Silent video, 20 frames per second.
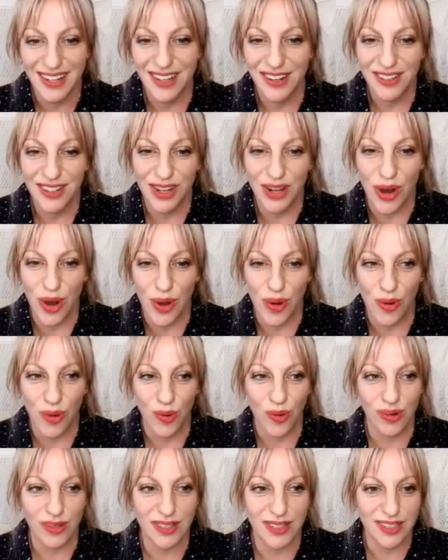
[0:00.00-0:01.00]
you
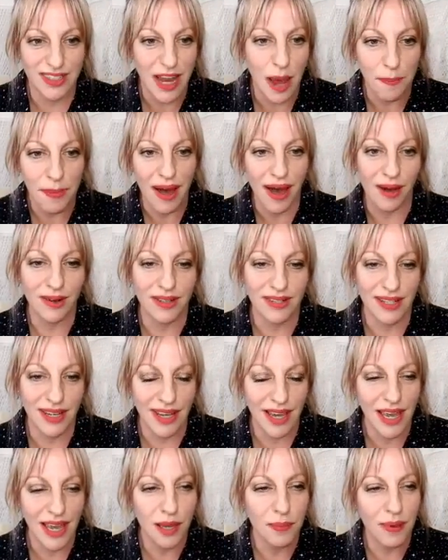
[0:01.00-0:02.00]
know, step out and say,
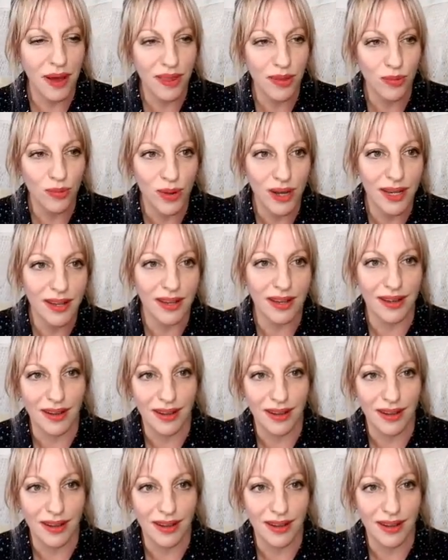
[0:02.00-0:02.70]
hey, by the way,